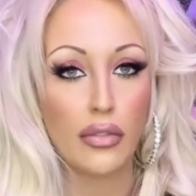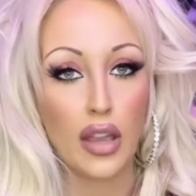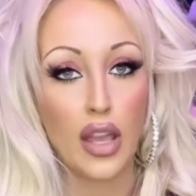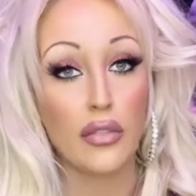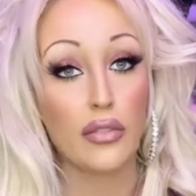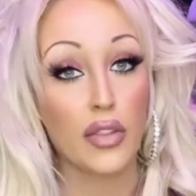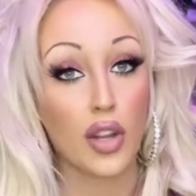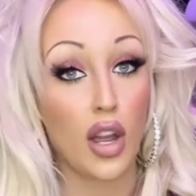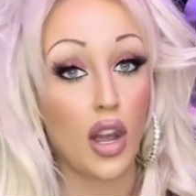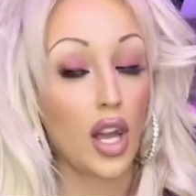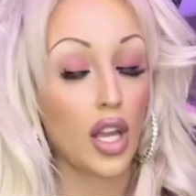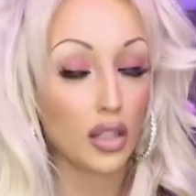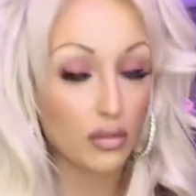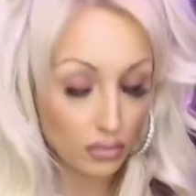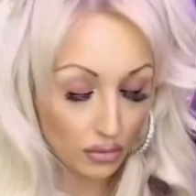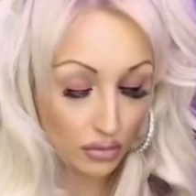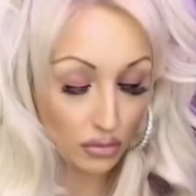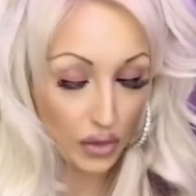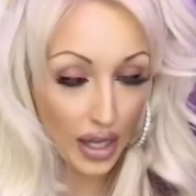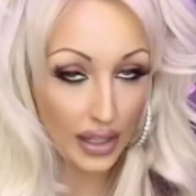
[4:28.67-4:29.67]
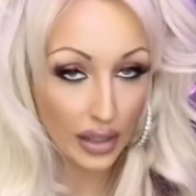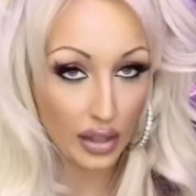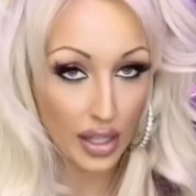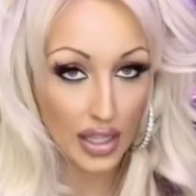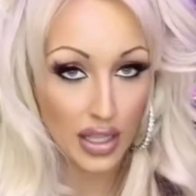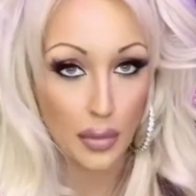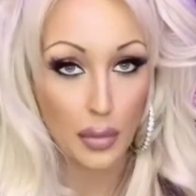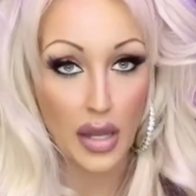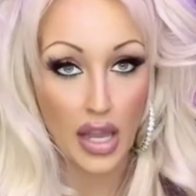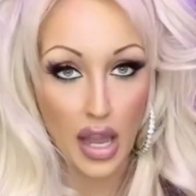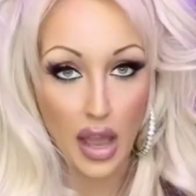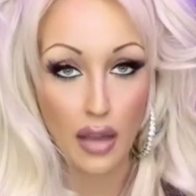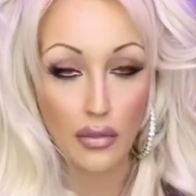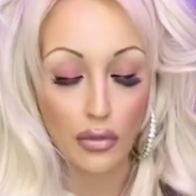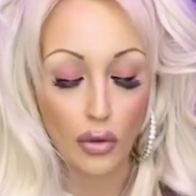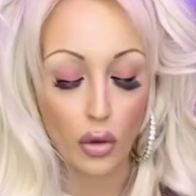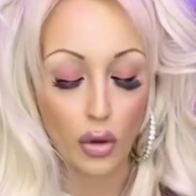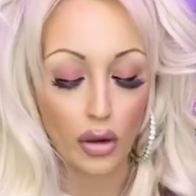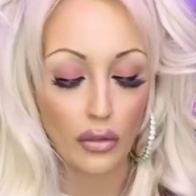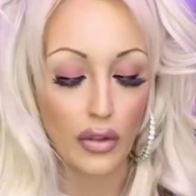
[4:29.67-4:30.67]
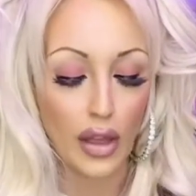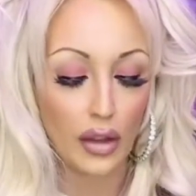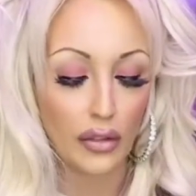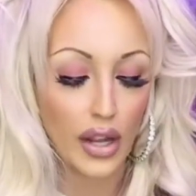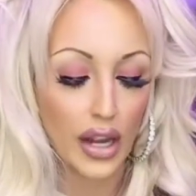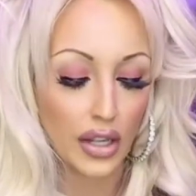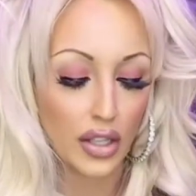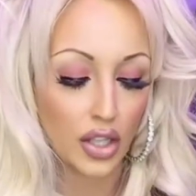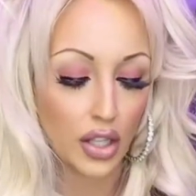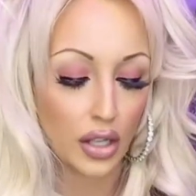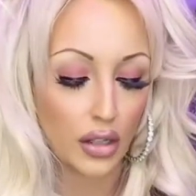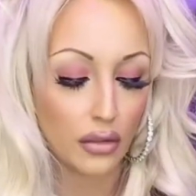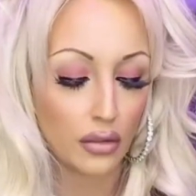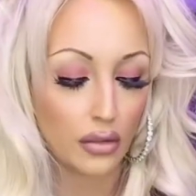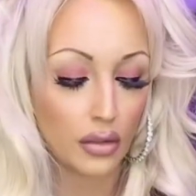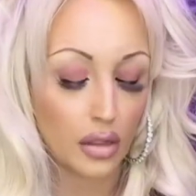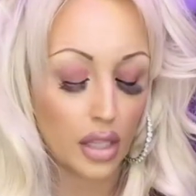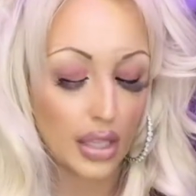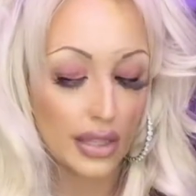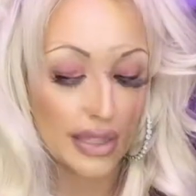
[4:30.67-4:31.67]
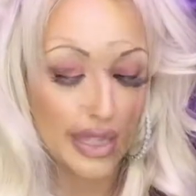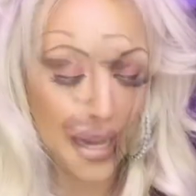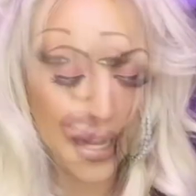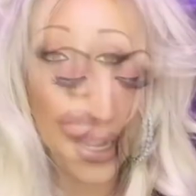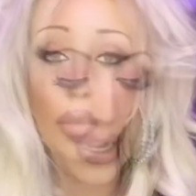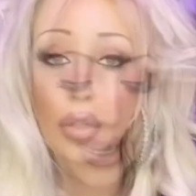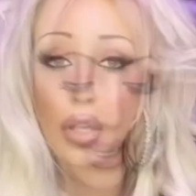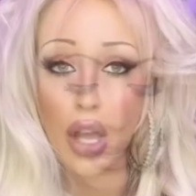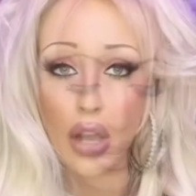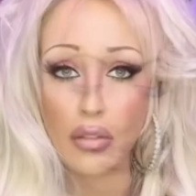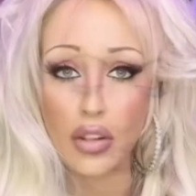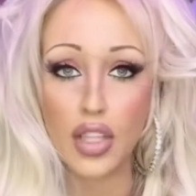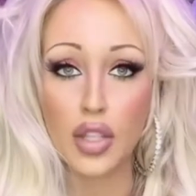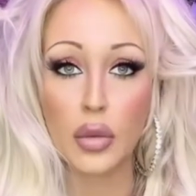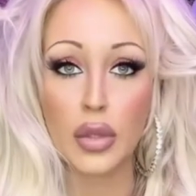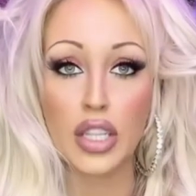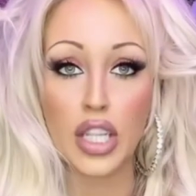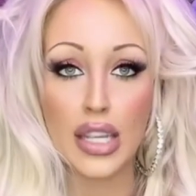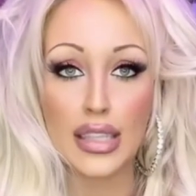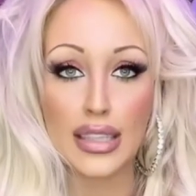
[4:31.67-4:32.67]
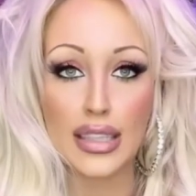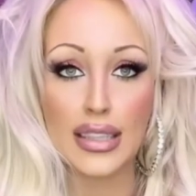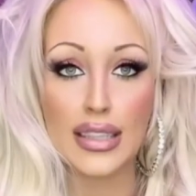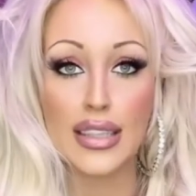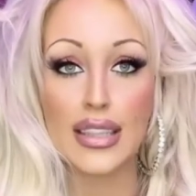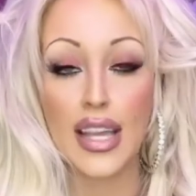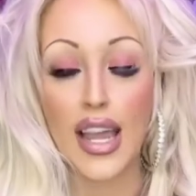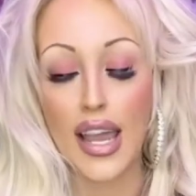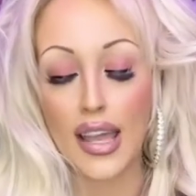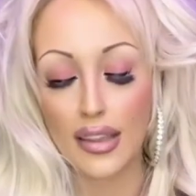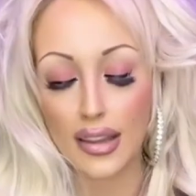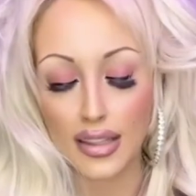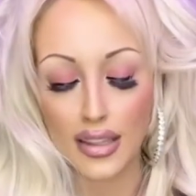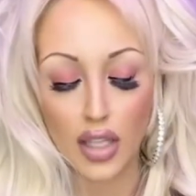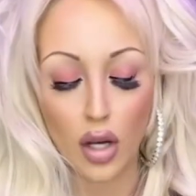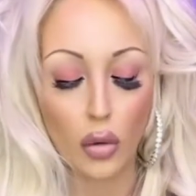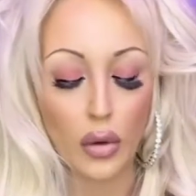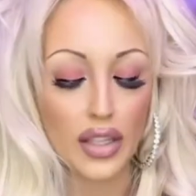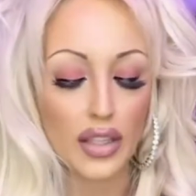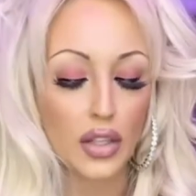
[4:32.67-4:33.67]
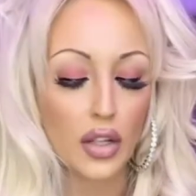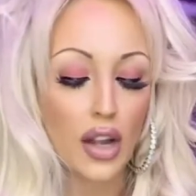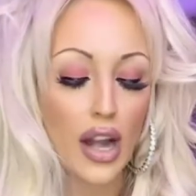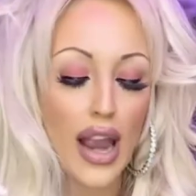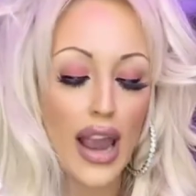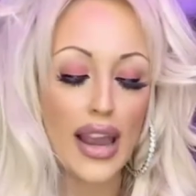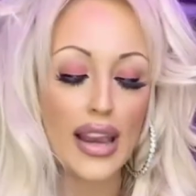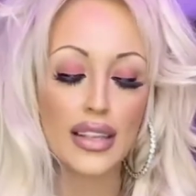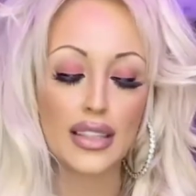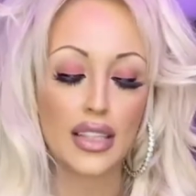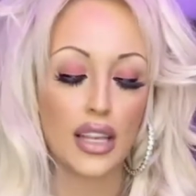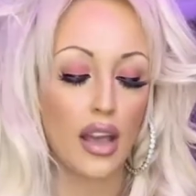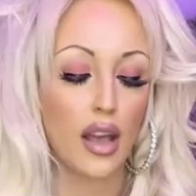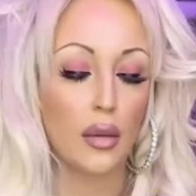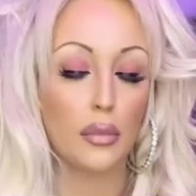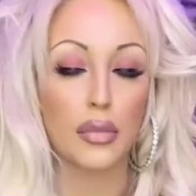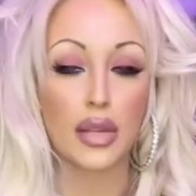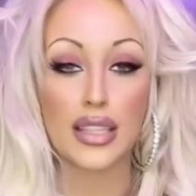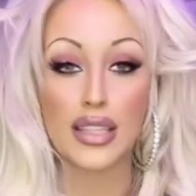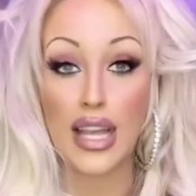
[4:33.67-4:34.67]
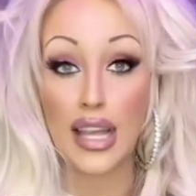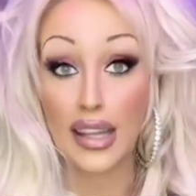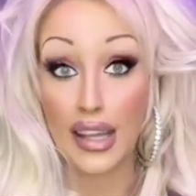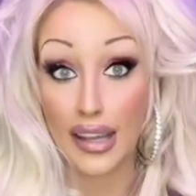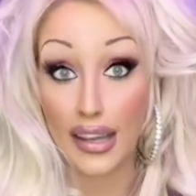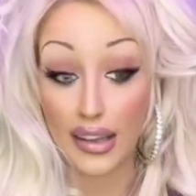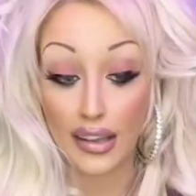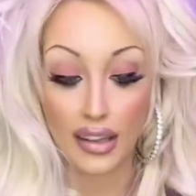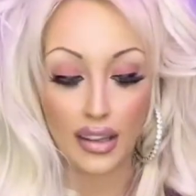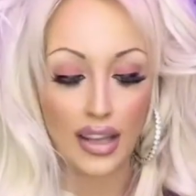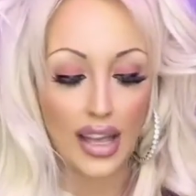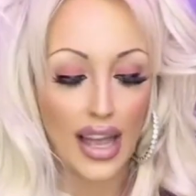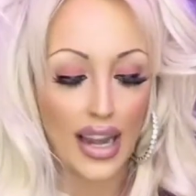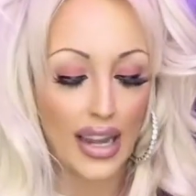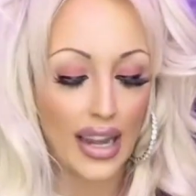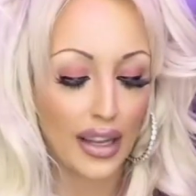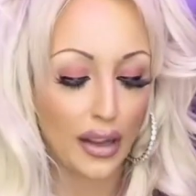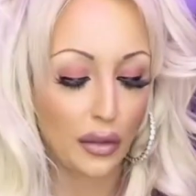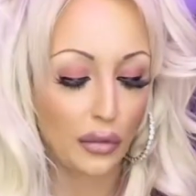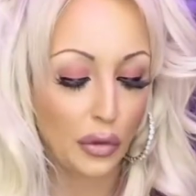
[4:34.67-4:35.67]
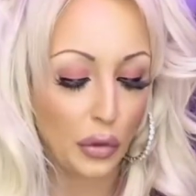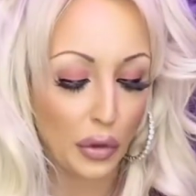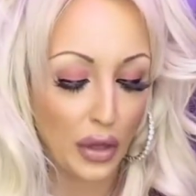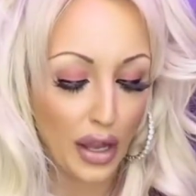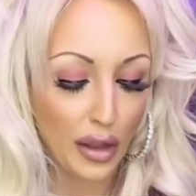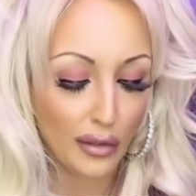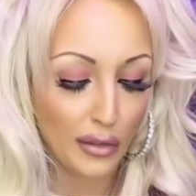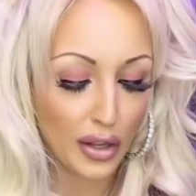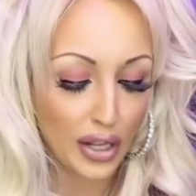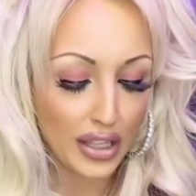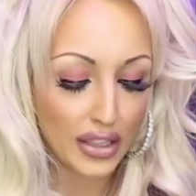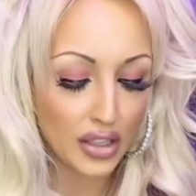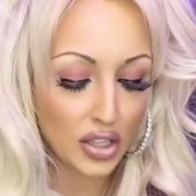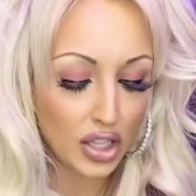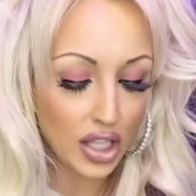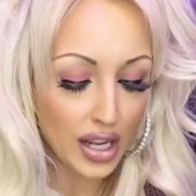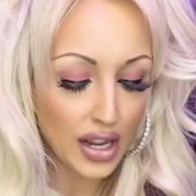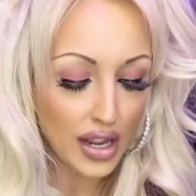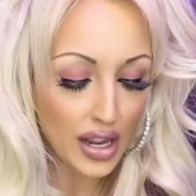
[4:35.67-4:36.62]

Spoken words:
If not, regular SPF or foundation containing coverage, which I did say that's always great because I like a full coverage.